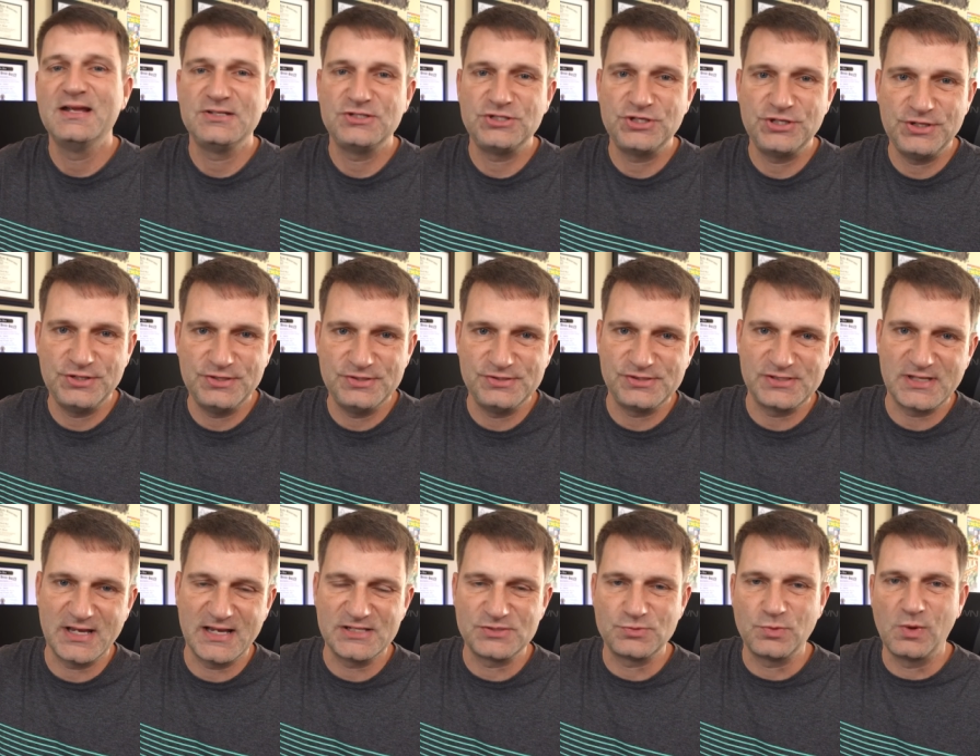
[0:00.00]

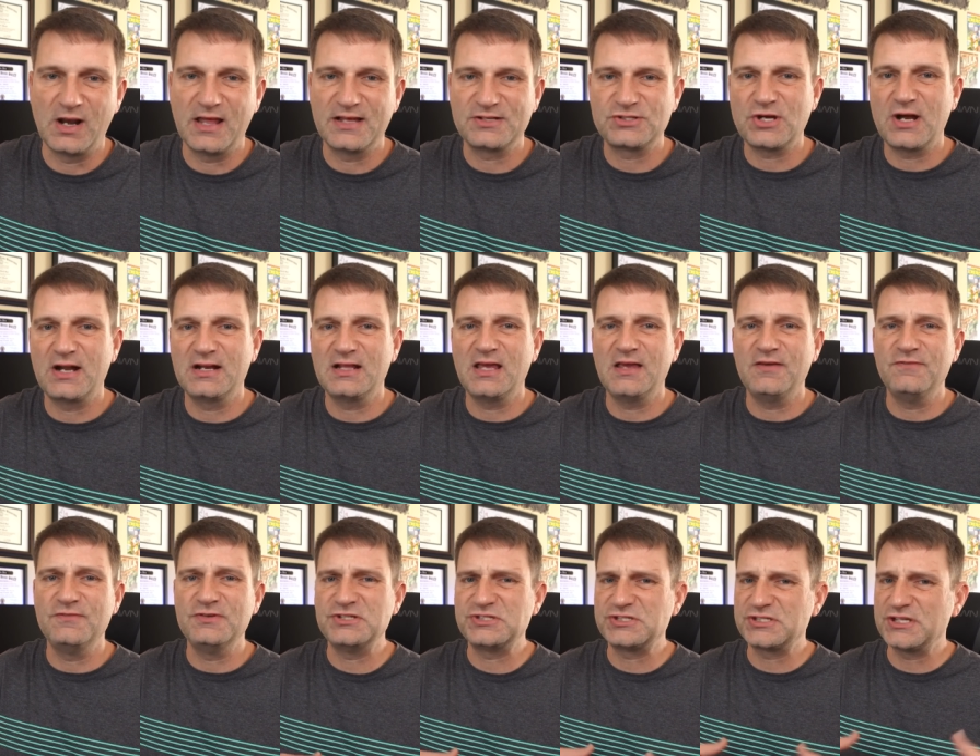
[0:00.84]
Tuesdays. well, I try to
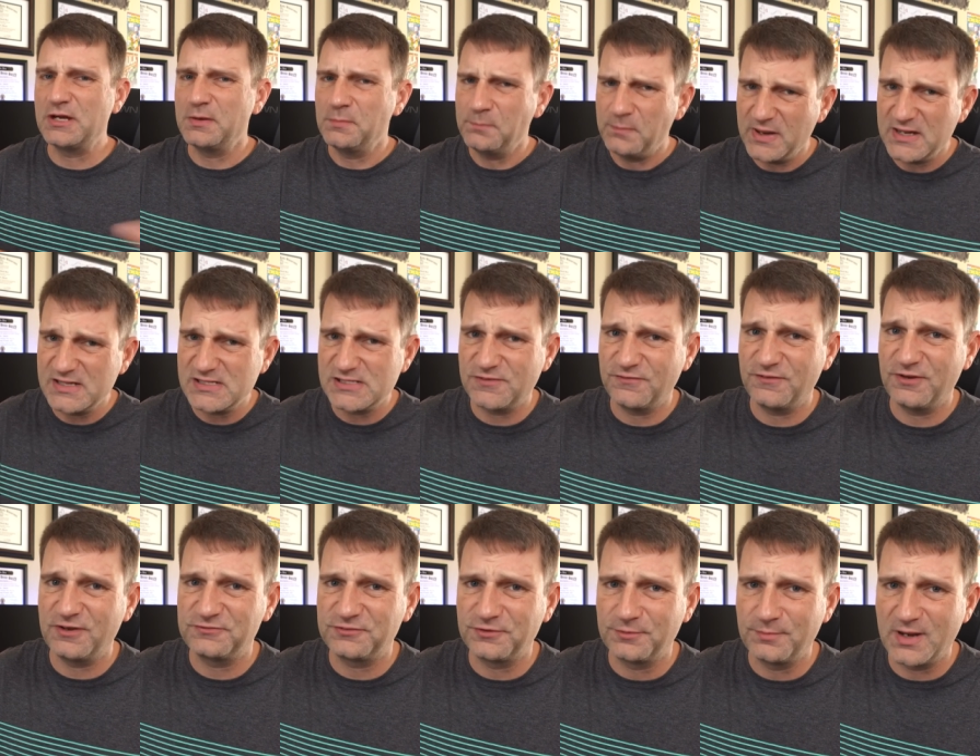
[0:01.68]
give you some piece of
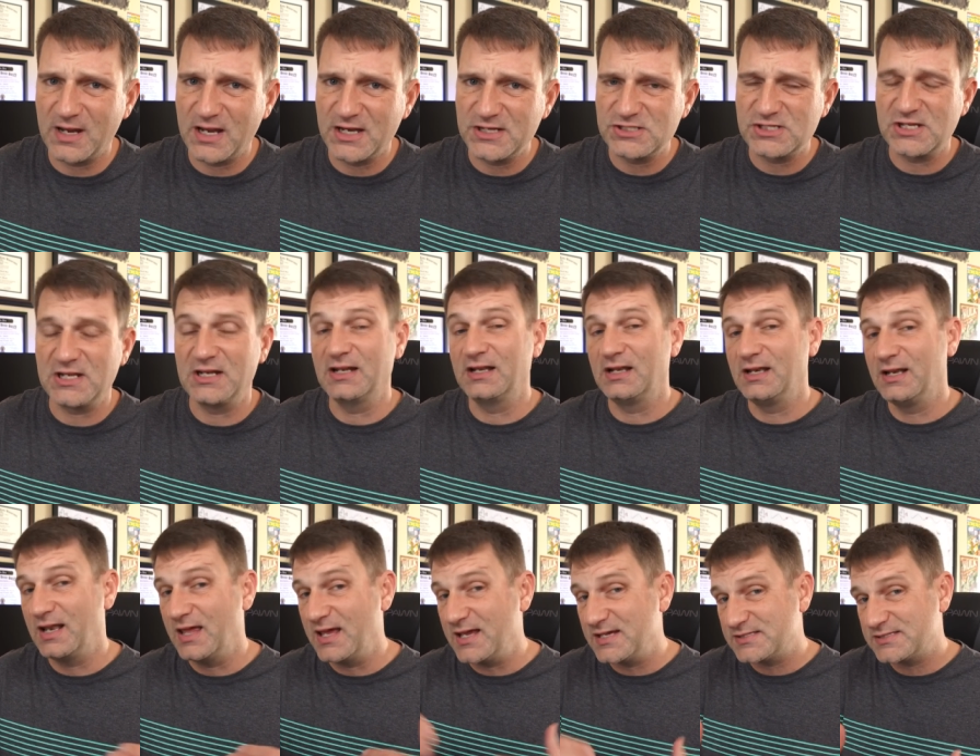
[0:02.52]
information in
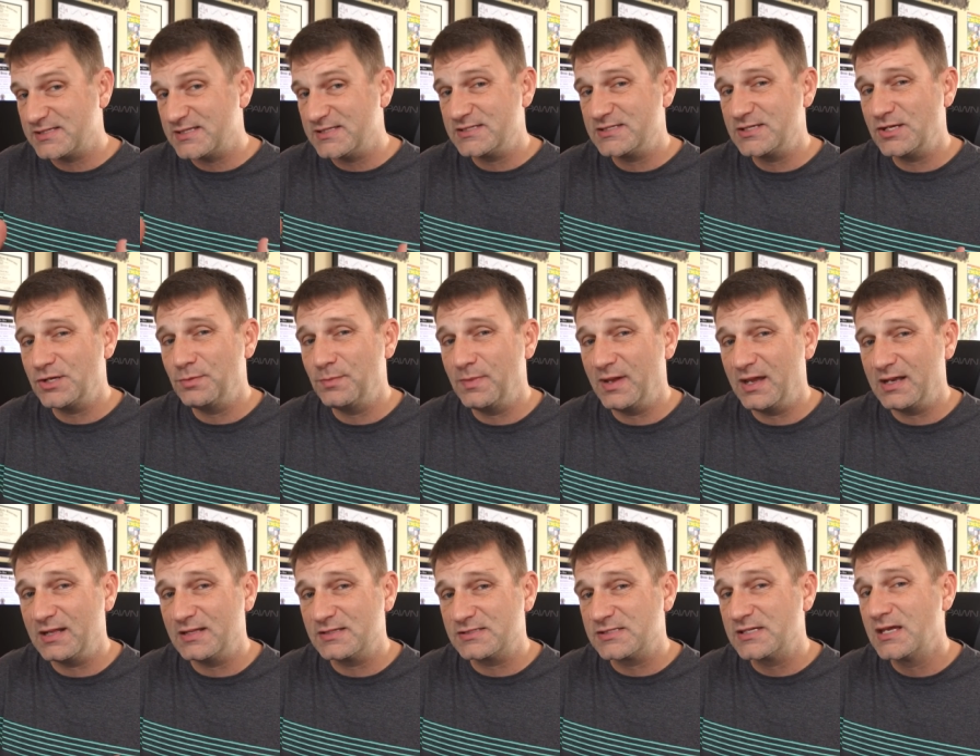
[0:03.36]
less than two
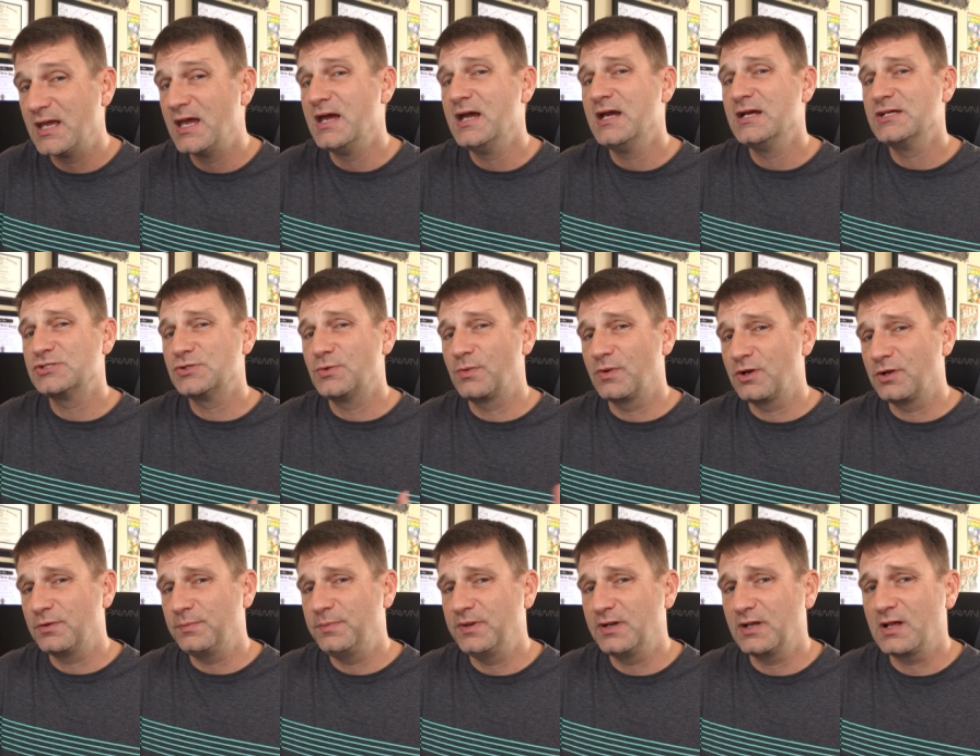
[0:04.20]
minutes, so we're
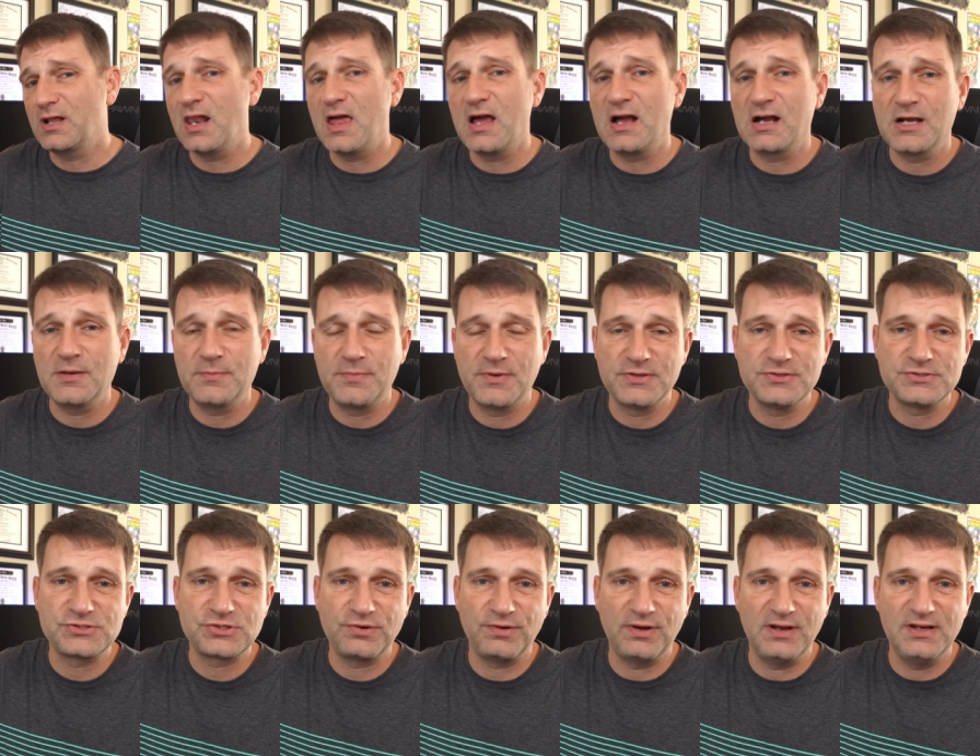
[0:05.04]
going to put a clock up on the
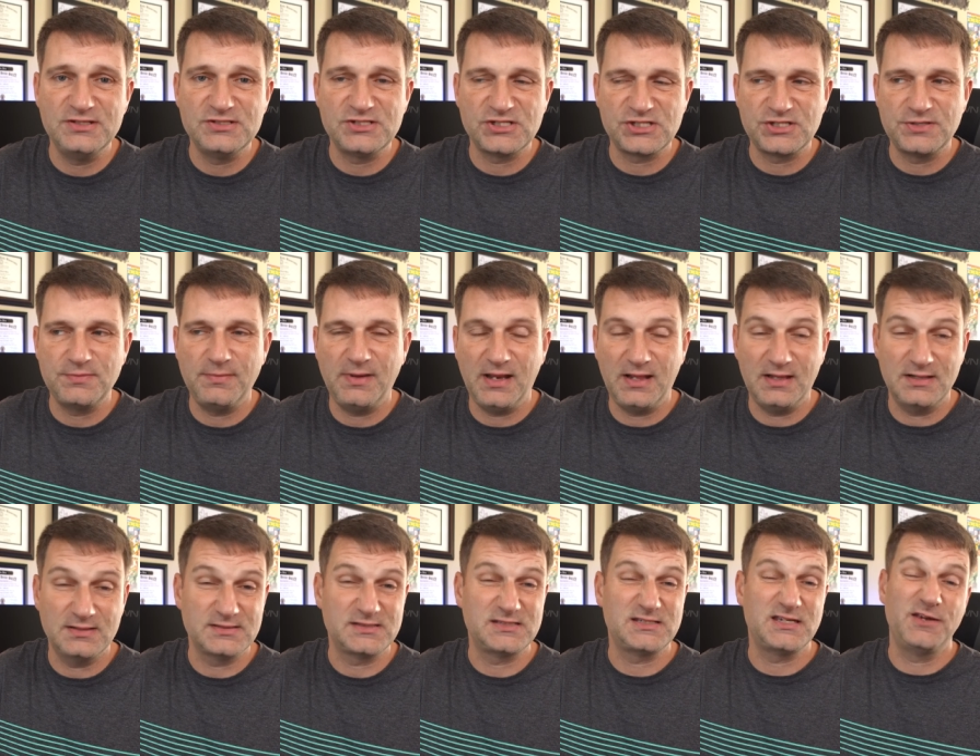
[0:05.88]
screen in just a
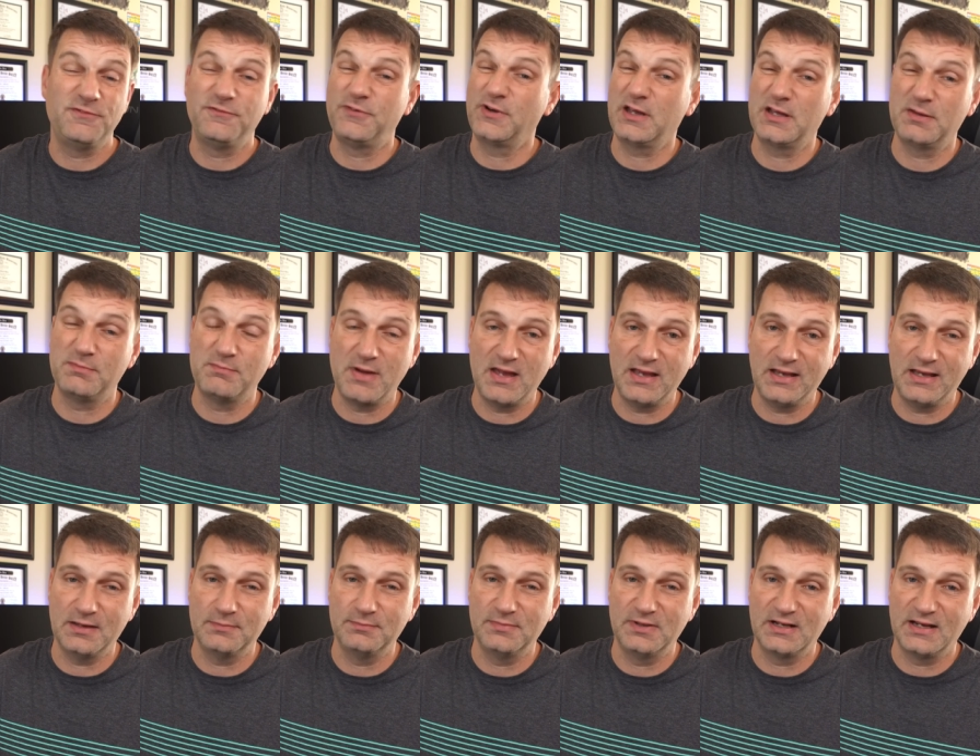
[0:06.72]
minute and see if we can make
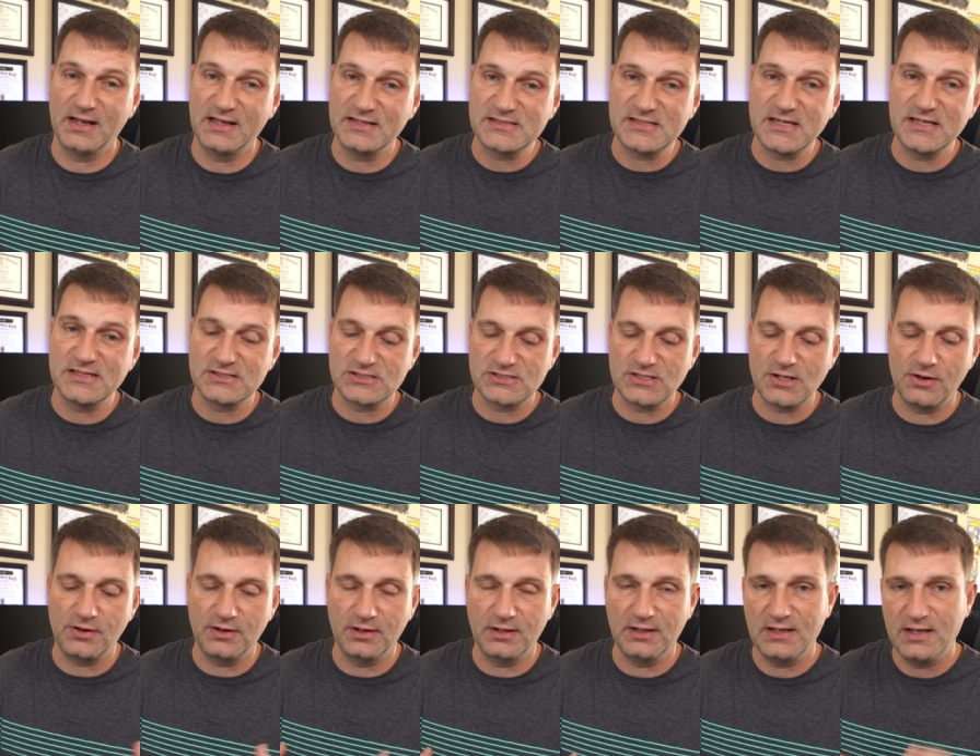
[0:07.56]
it. But let's get
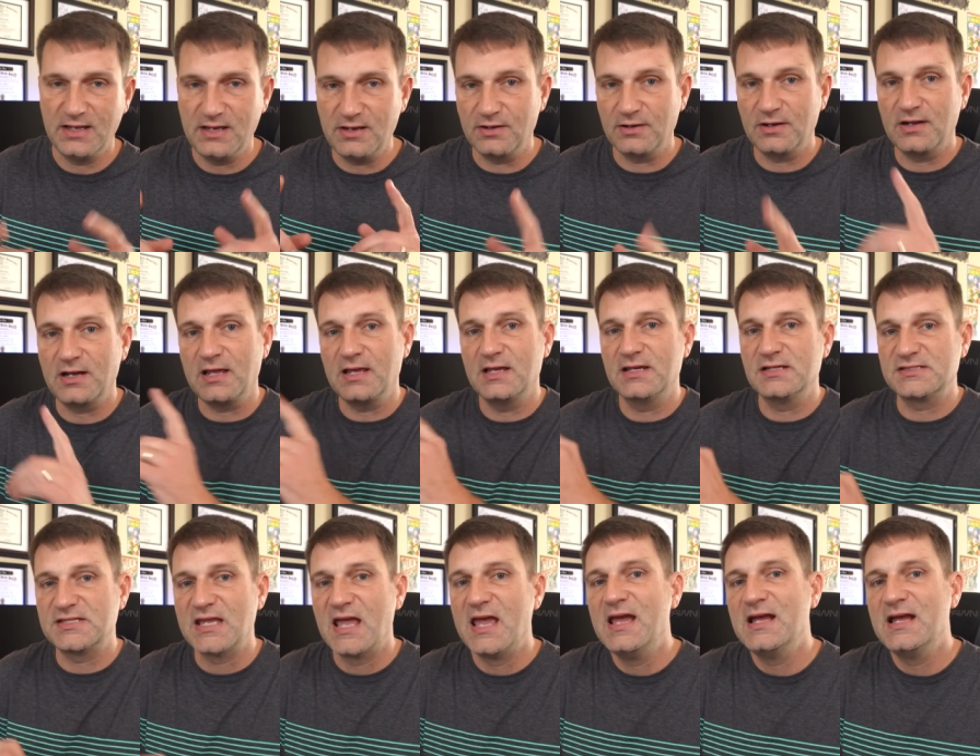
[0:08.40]
started. Here it is.